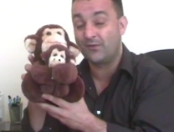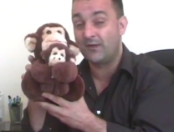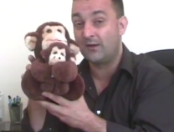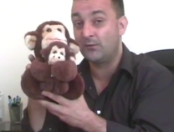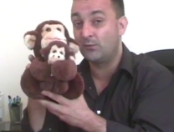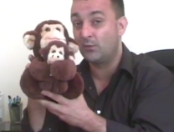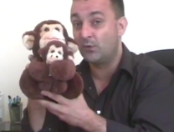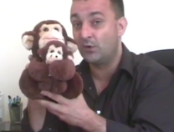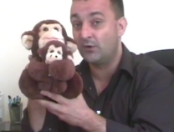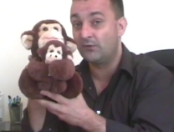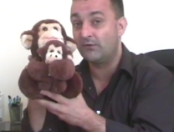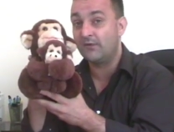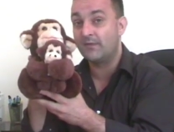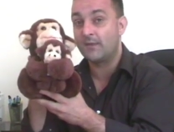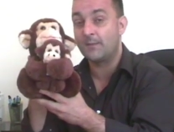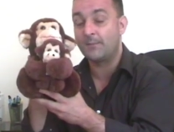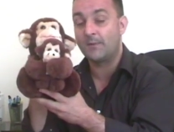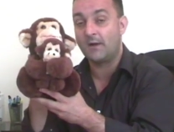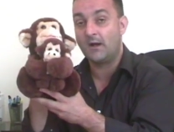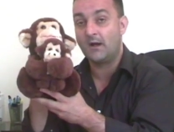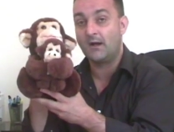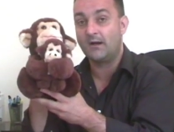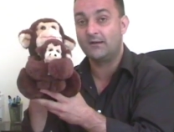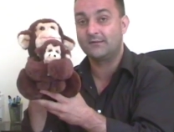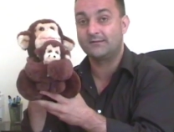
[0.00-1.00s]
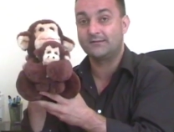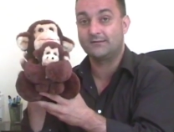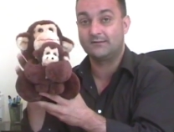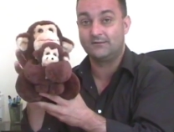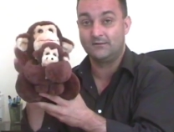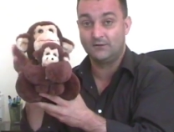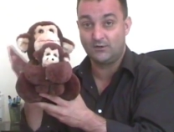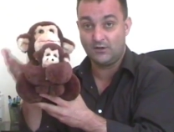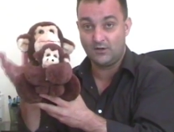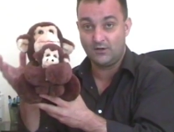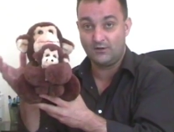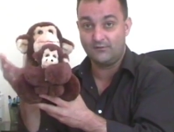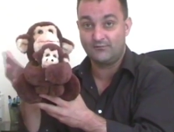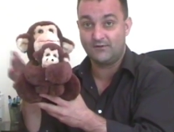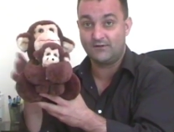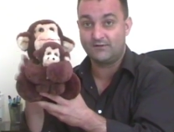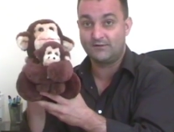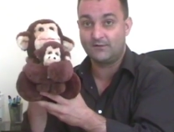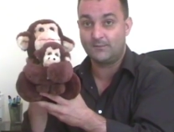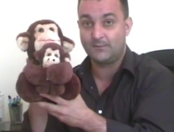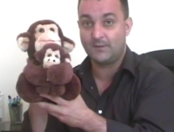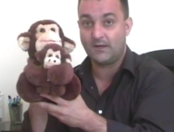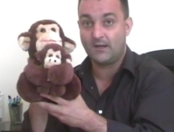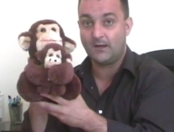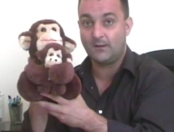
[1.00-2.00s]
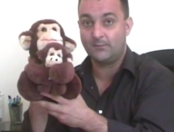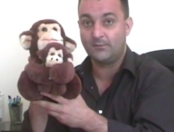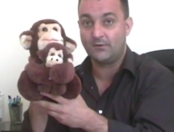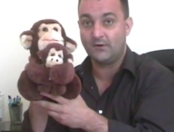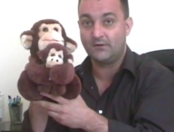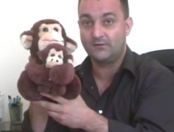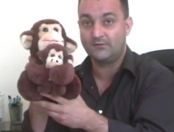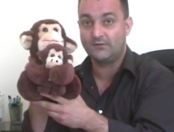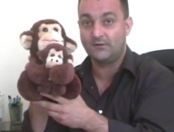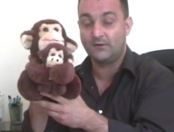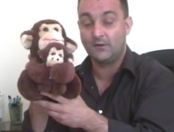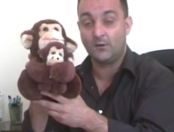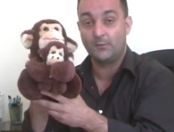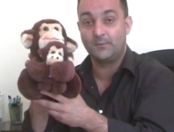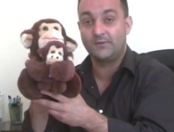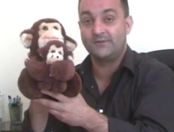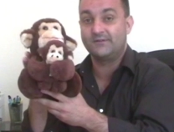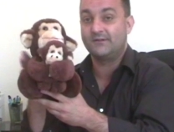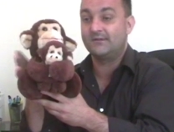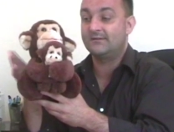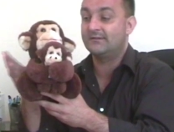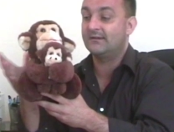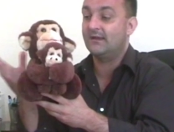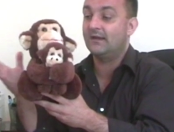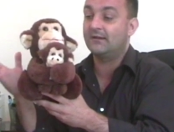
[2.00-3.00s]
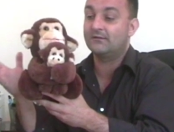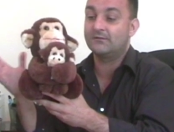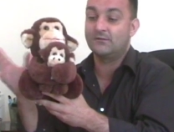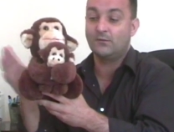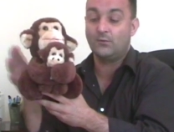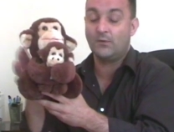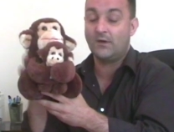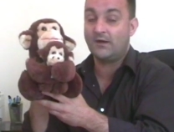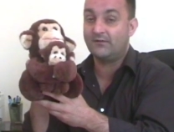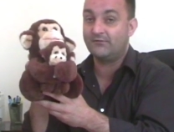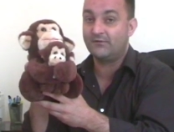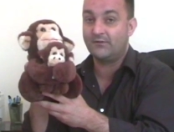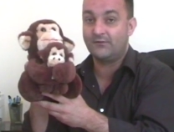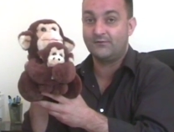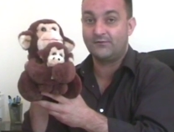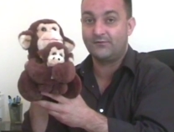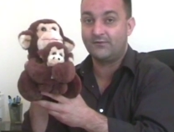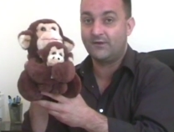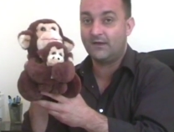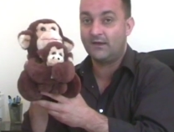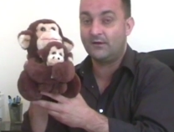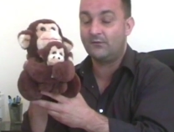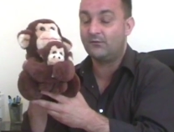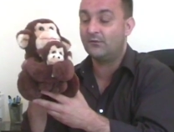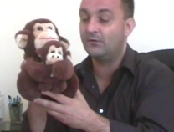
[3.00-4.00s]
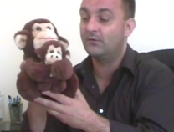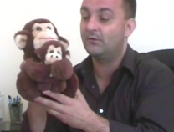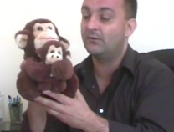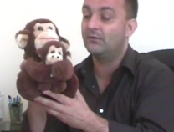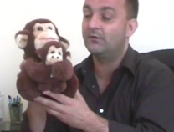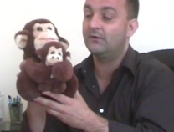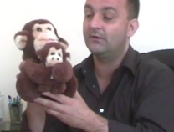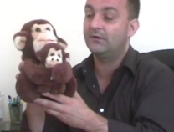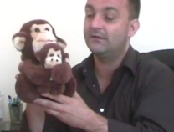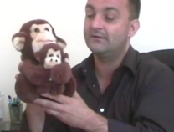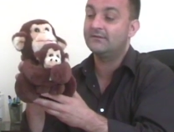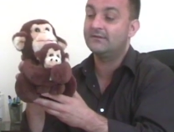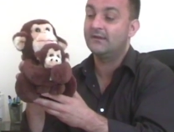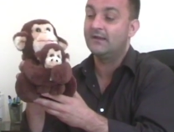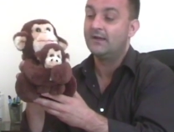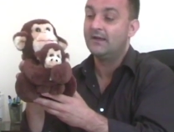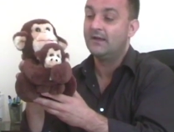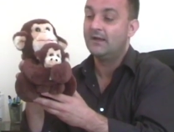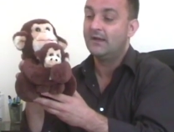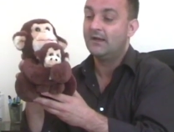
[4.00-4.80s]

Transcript: they were in the past nervous about approaching the opposite sex or whatever the fear or is,